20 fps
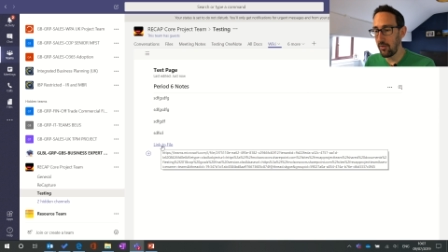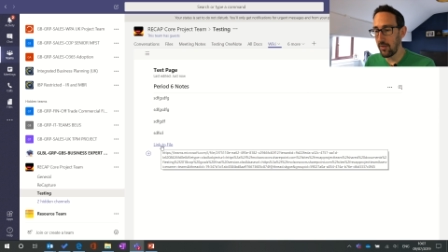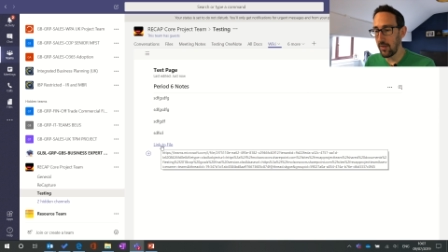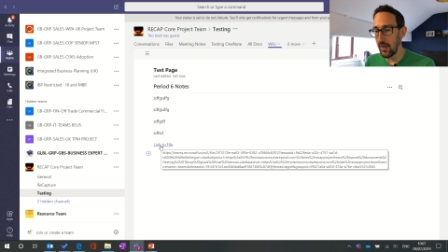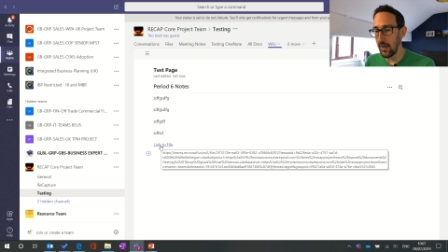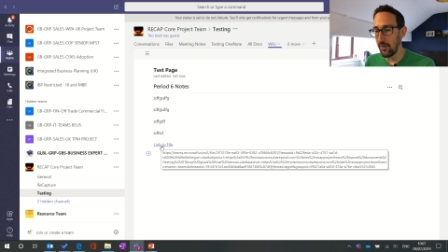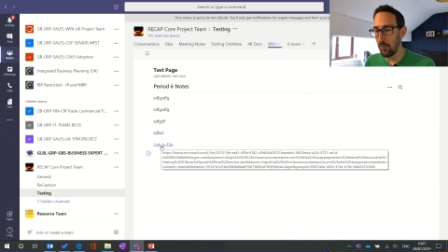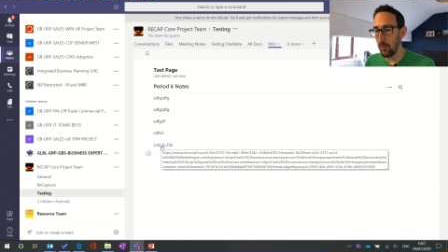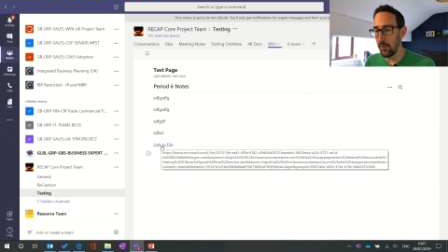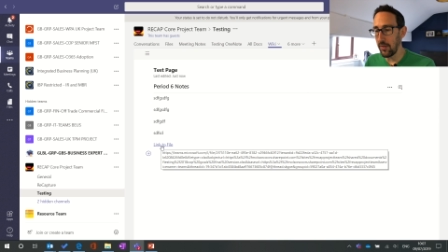so
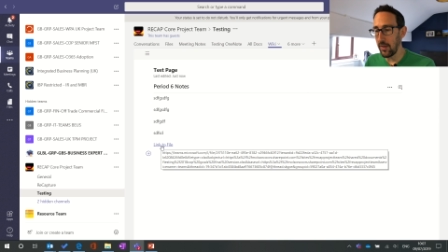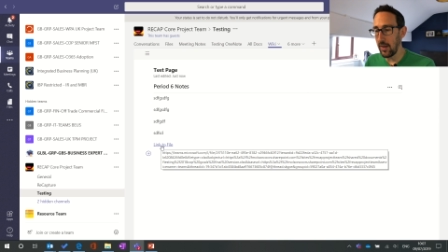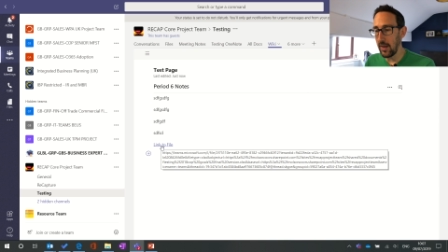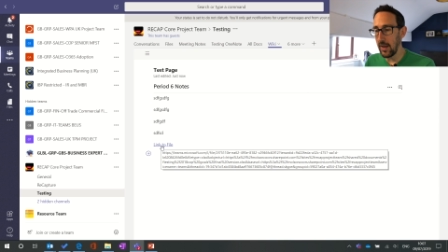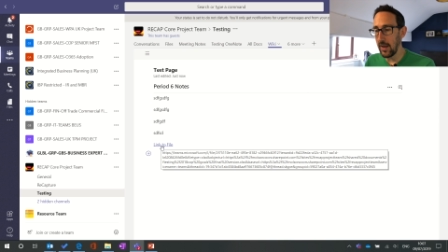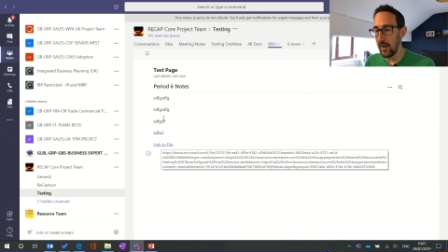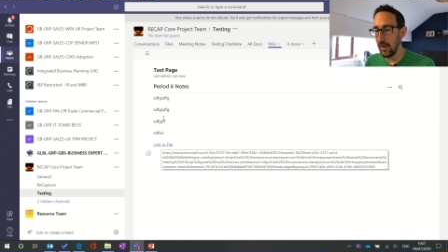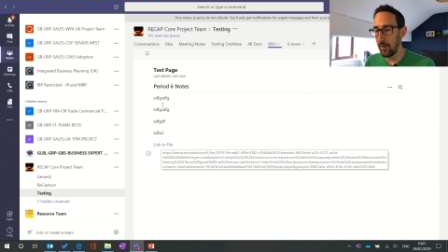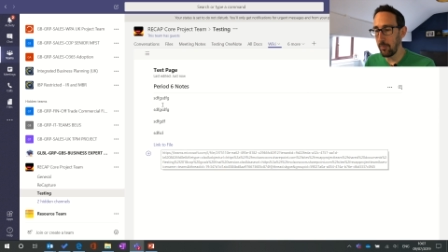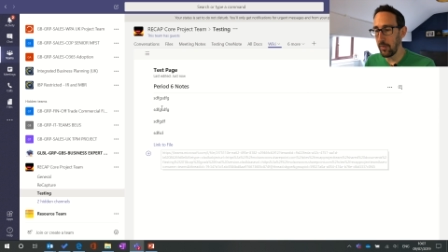that's when the
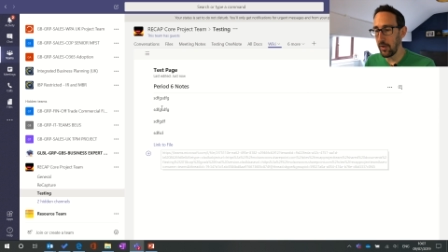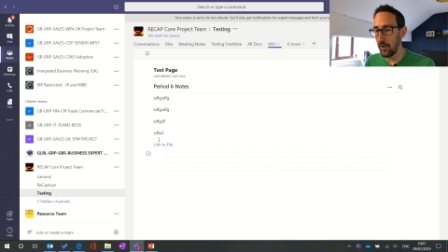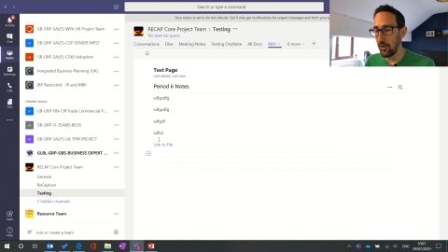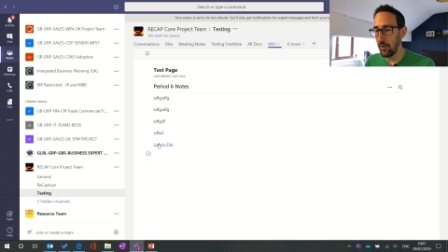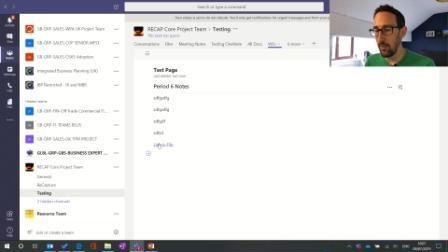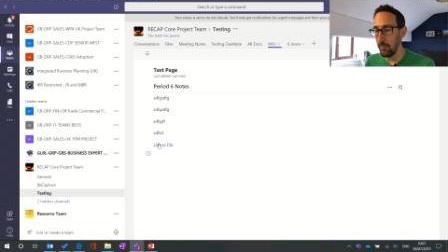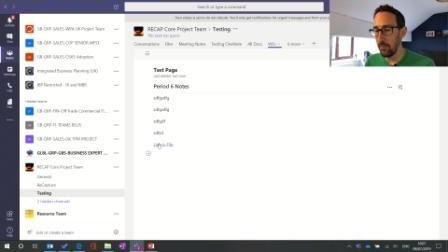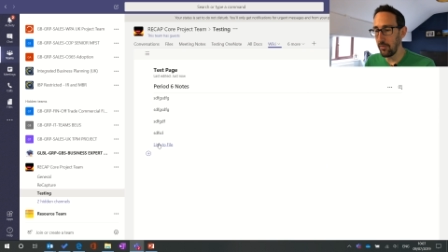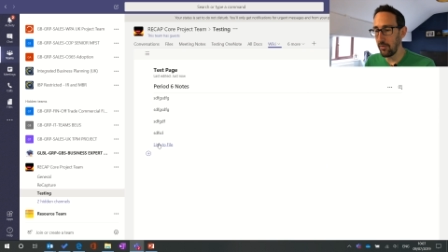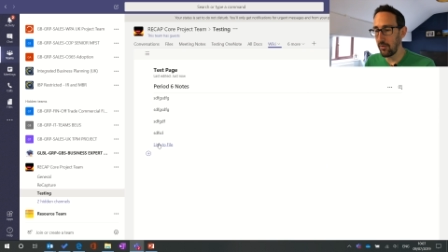link
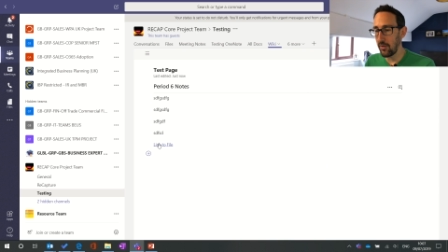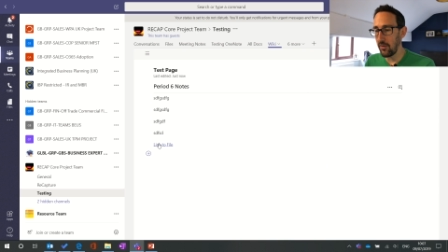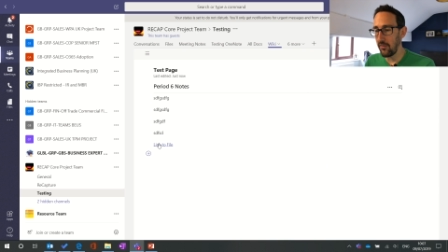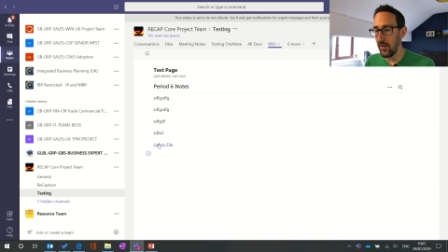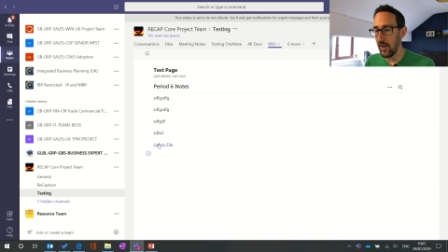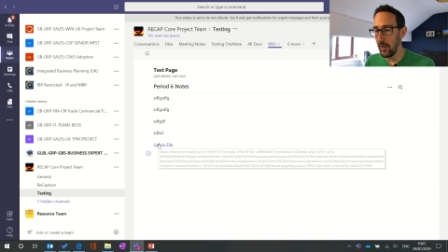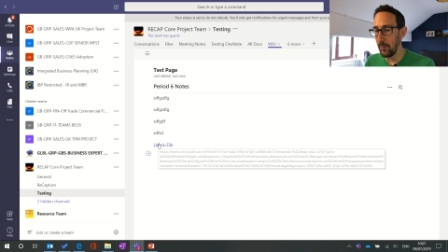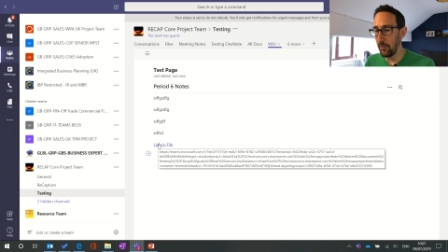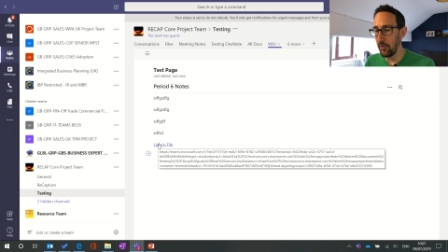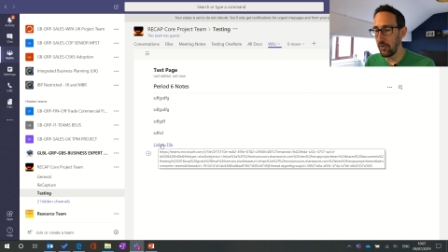becomes
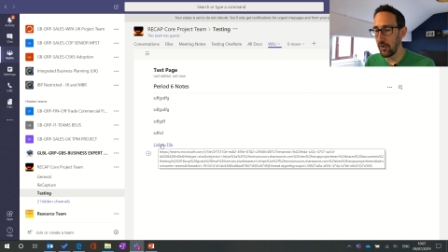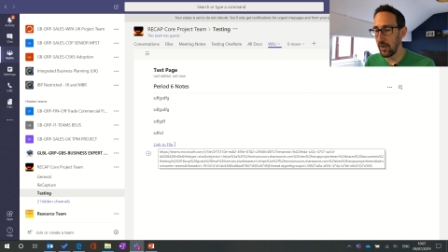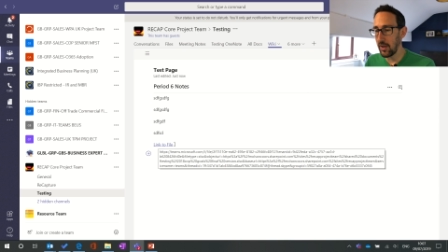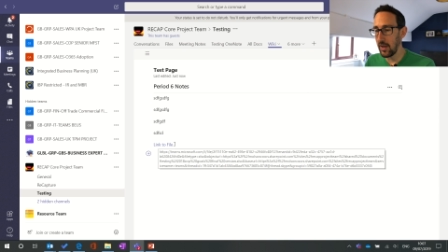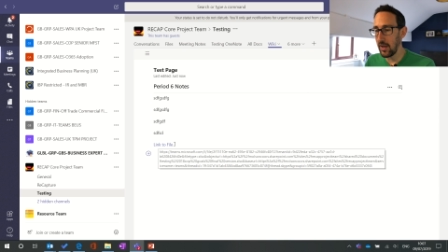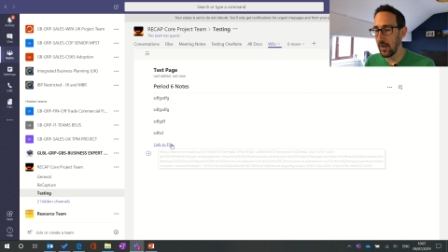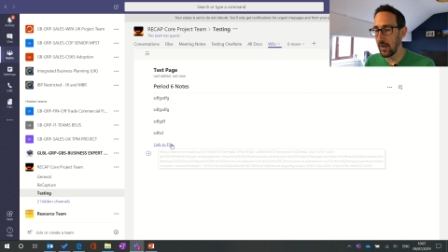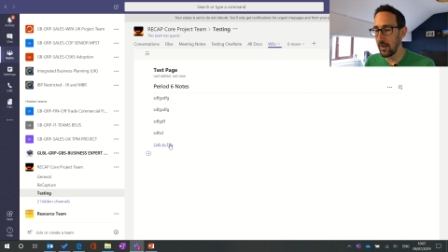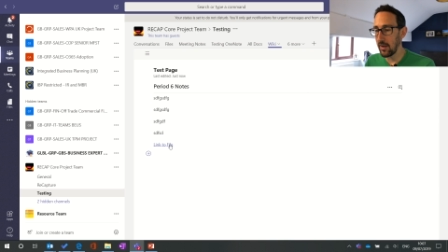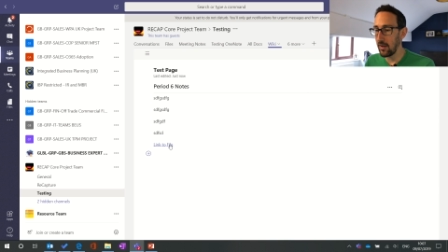available to
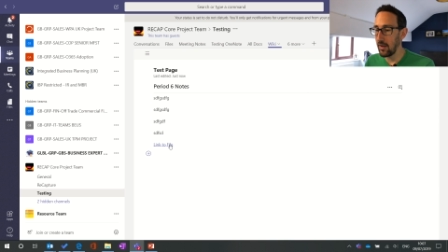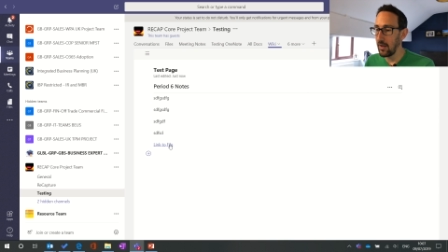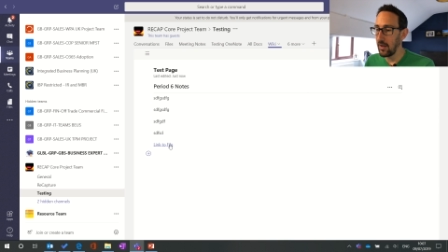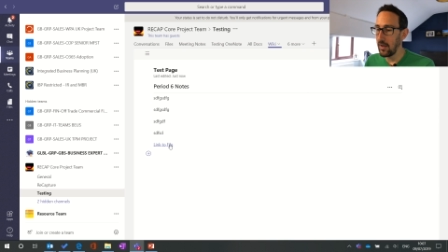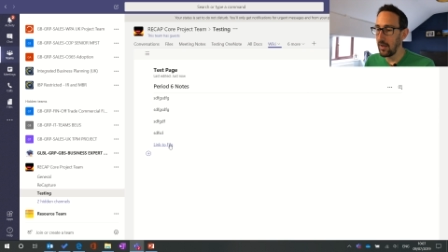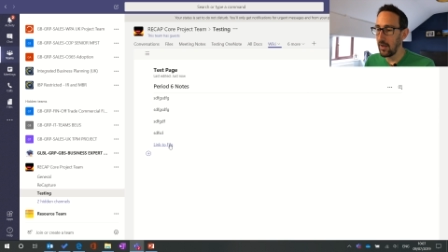click,